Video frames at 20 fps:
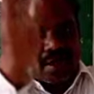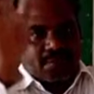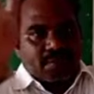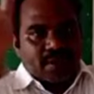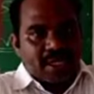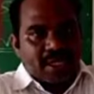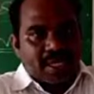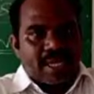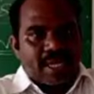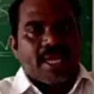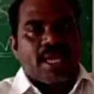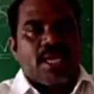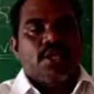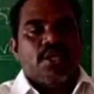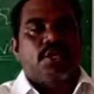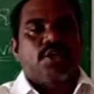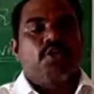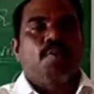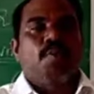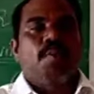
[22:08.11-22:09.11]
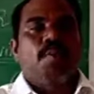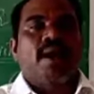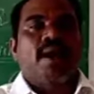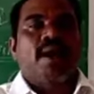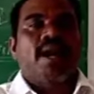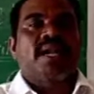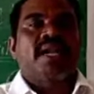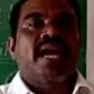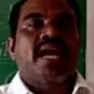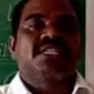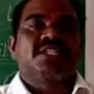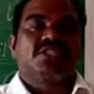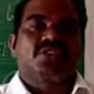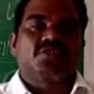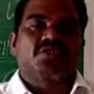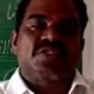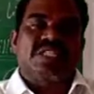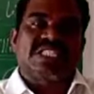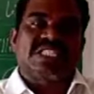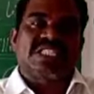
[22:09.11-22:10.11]
of the human
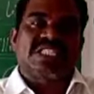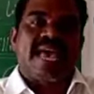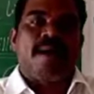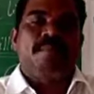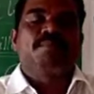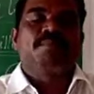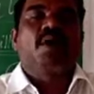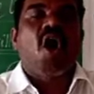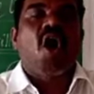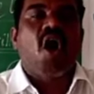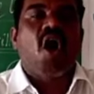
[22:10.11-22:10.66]
digestive system